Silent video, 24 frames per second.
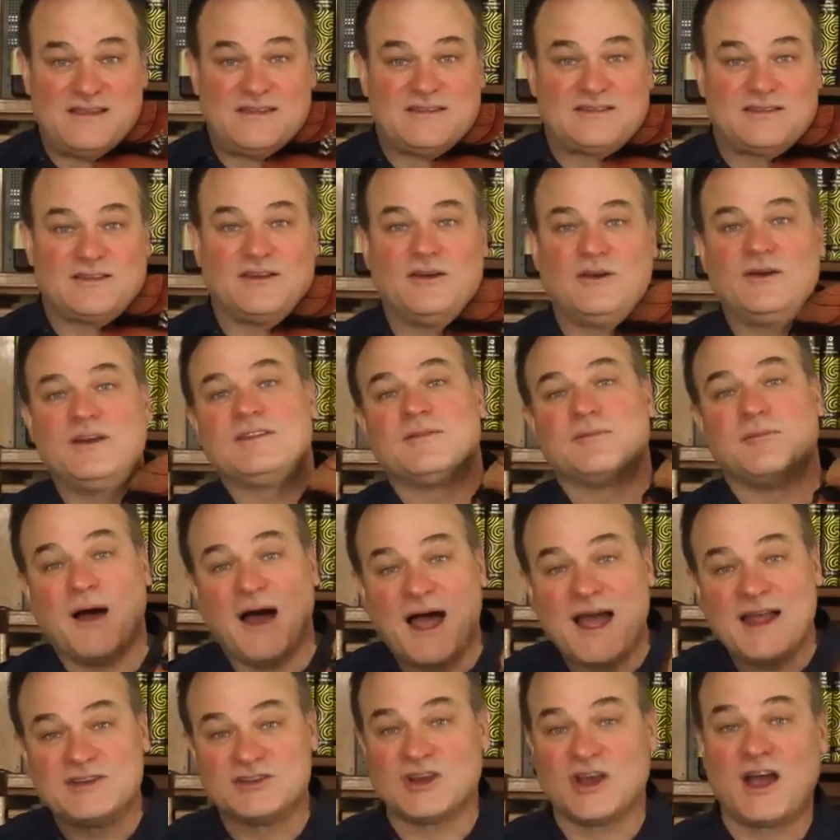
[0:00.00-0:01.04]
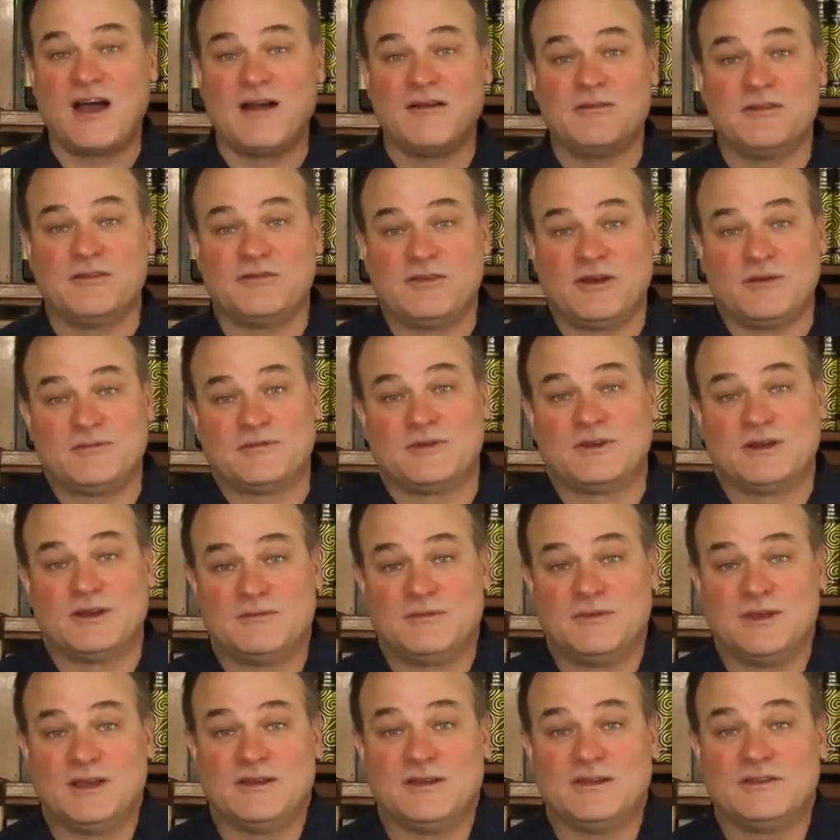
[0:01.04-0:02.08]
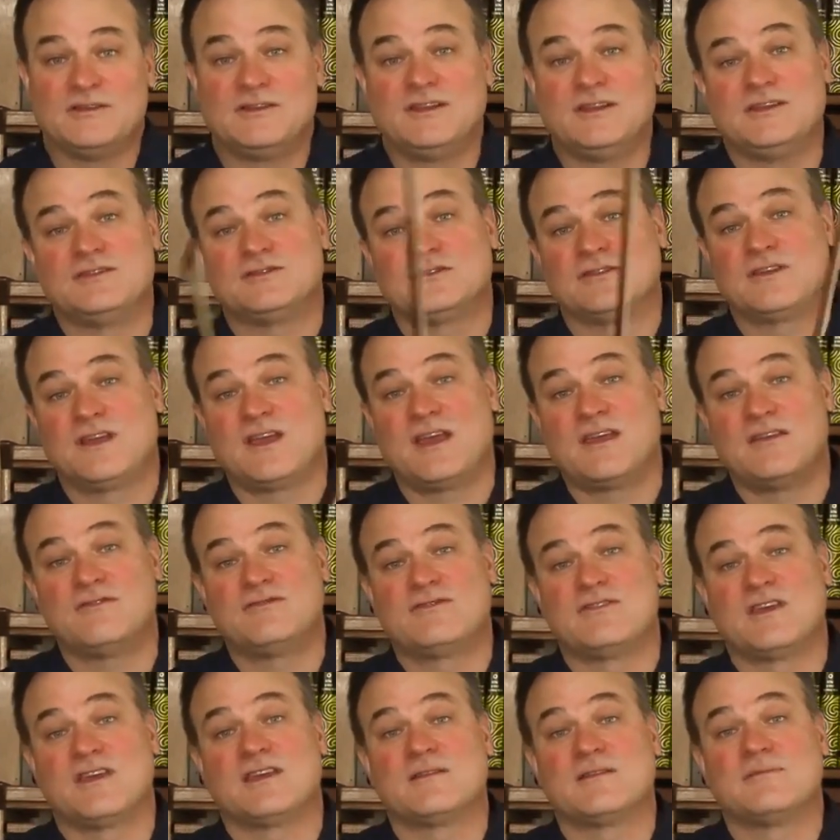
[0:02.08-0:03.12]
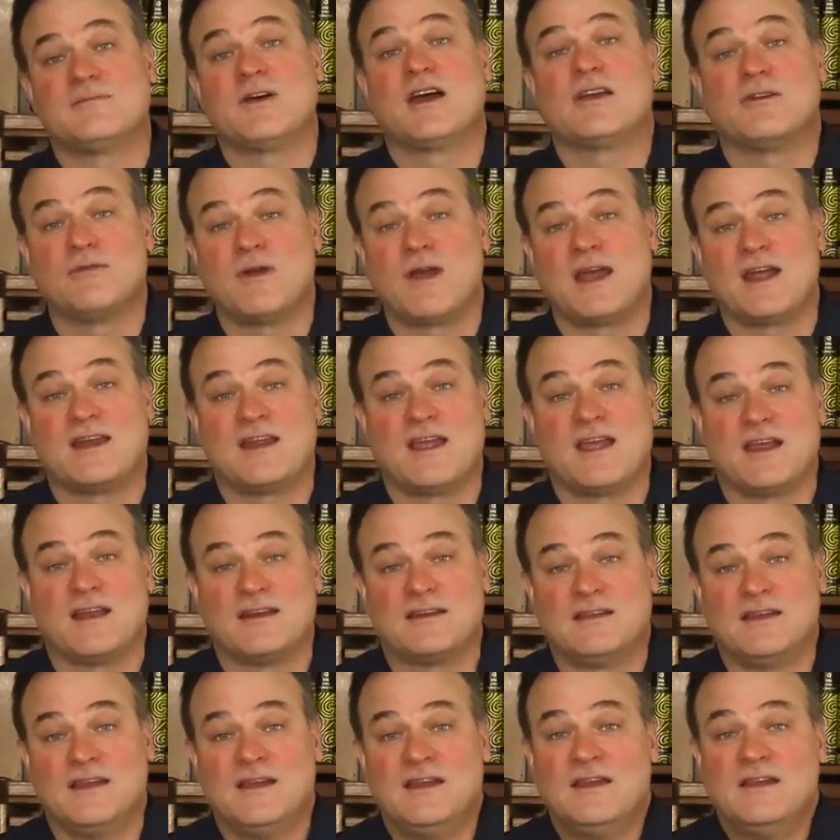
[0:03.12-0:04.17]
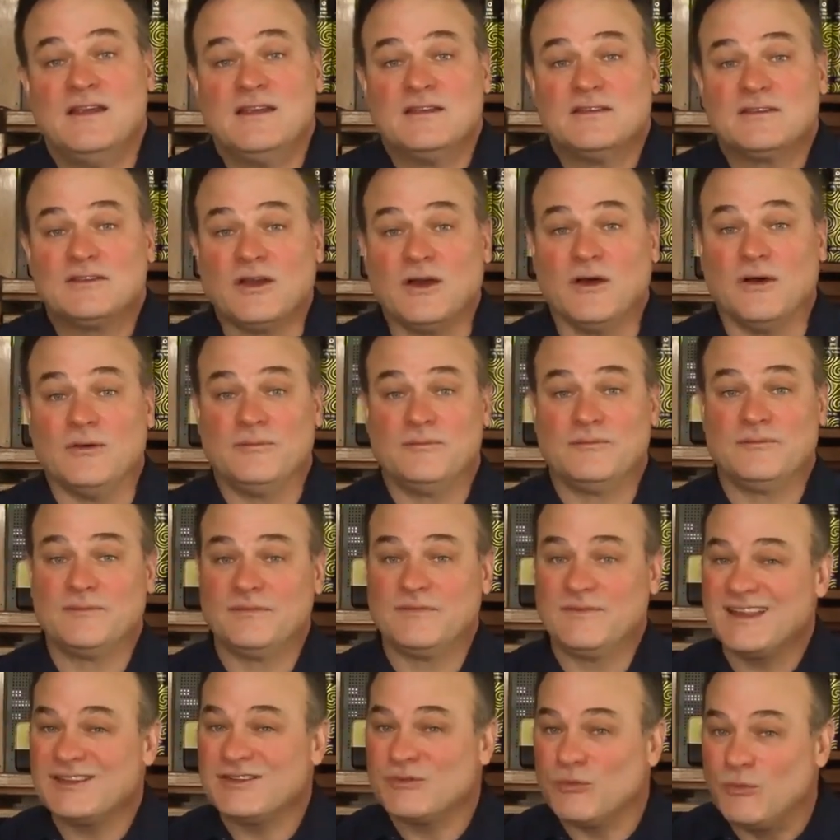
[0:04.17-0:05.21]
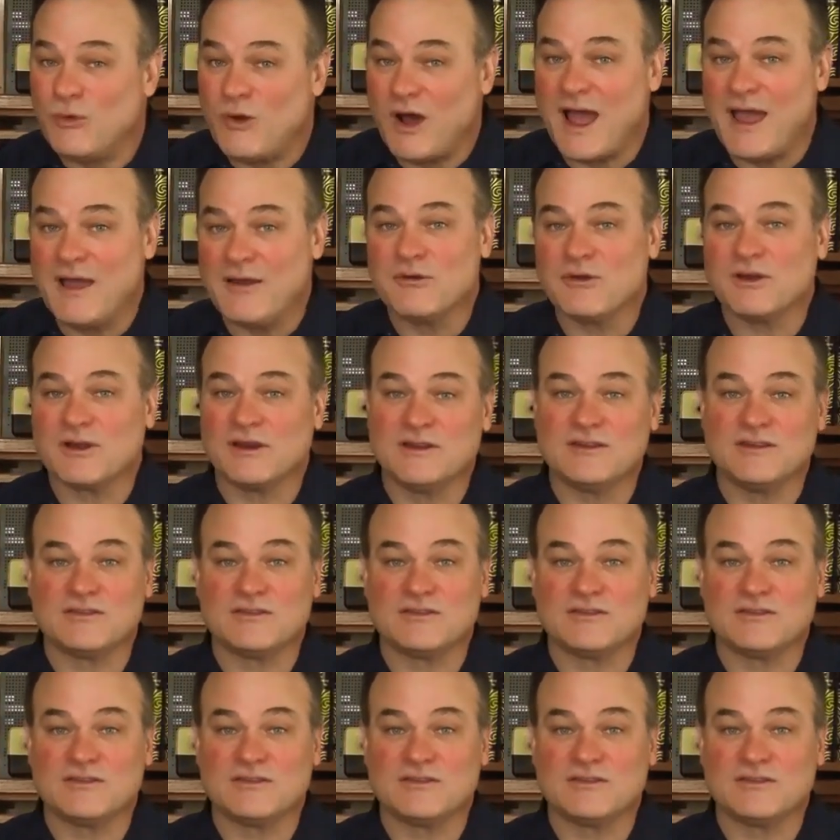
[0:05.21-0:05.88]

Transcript: So it's my job, if I'm going to be a good teacher, to get you thinking about your right hand. So that's why we're going